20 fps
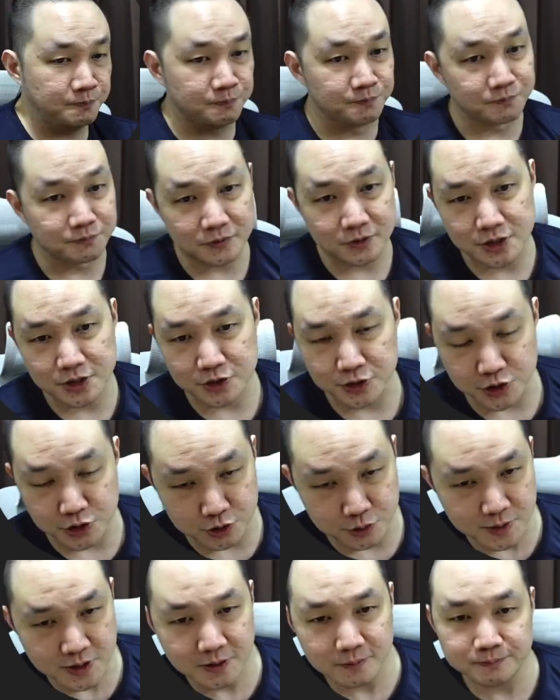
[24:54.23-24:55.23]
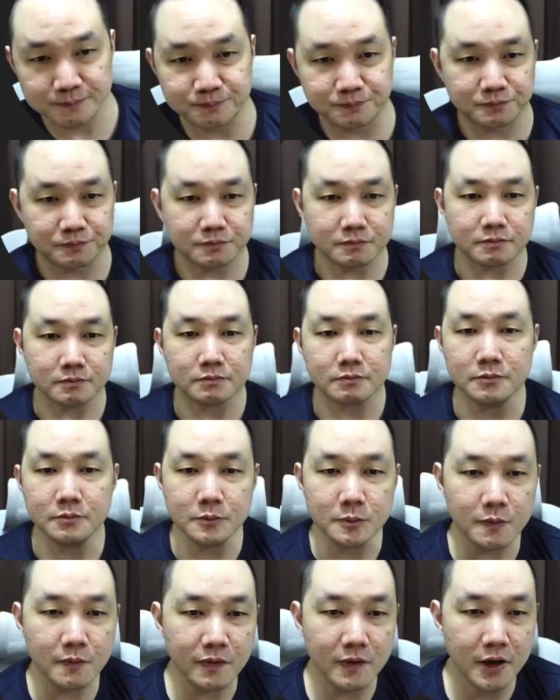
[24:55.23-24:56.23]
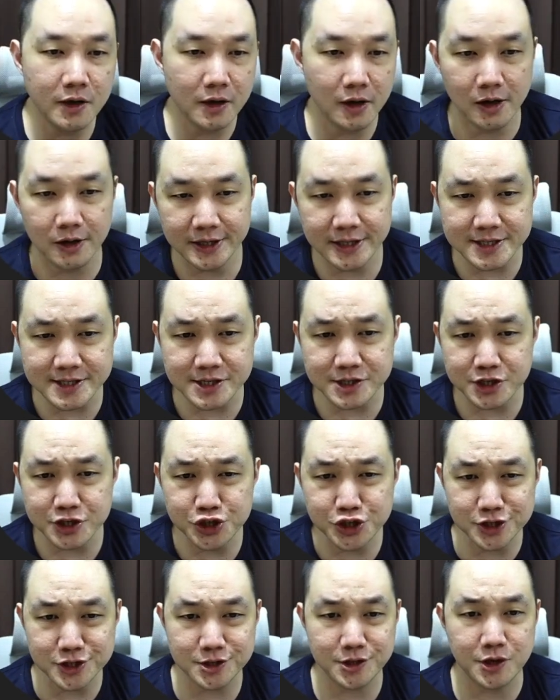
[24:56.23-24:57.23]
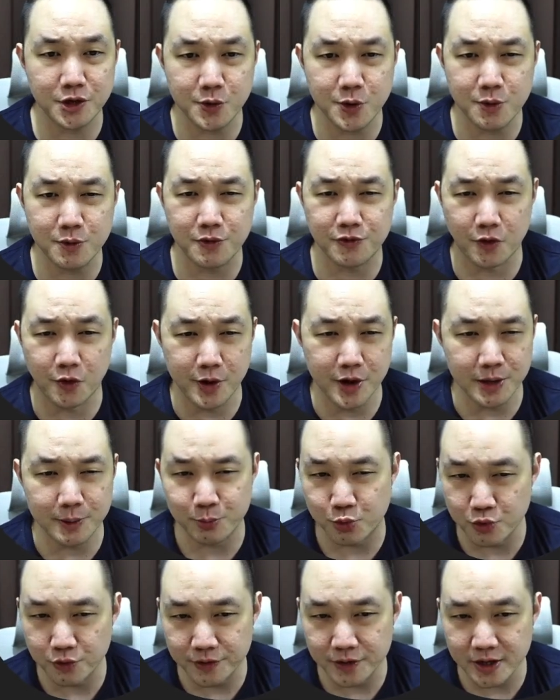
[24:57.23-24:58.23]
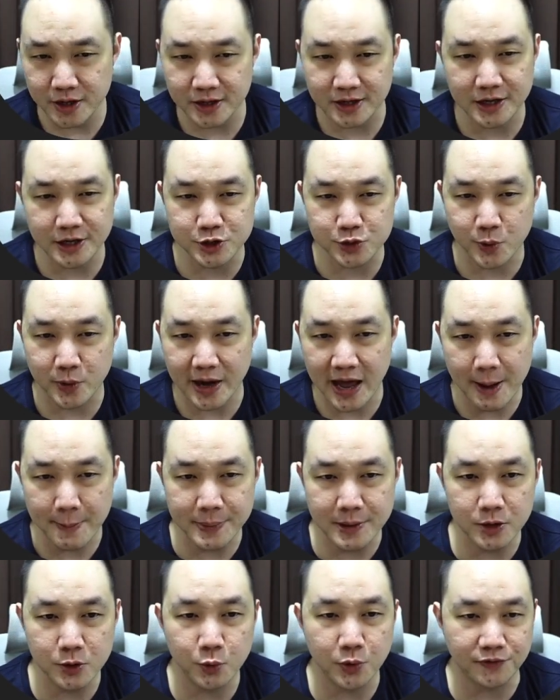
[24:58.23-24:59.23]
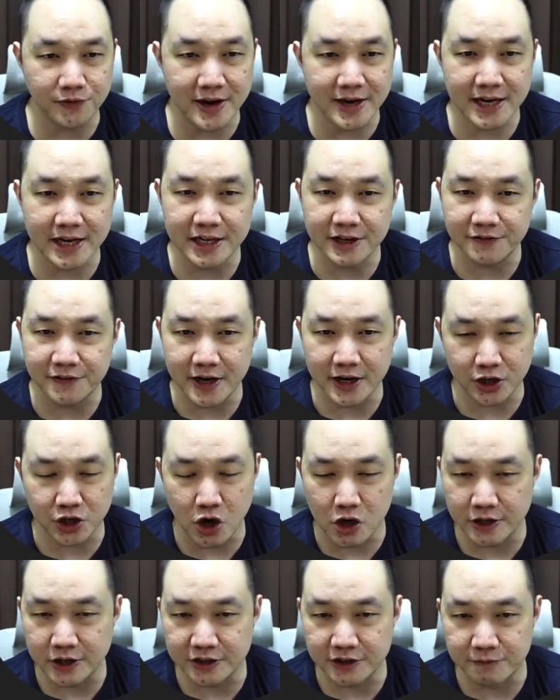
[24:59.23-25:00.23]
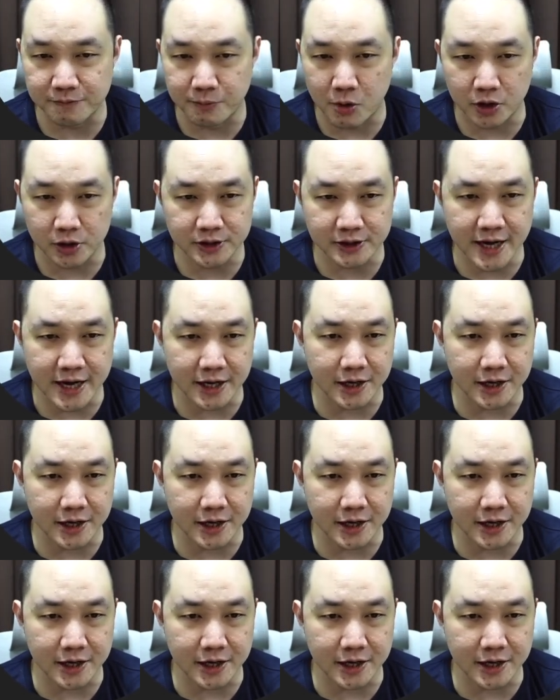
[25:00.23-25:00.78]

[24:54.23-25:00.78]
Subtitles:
Excuse me. This isn't just theory, we've already proven it. Here's what happened. We've identified a cognitive bottleneck.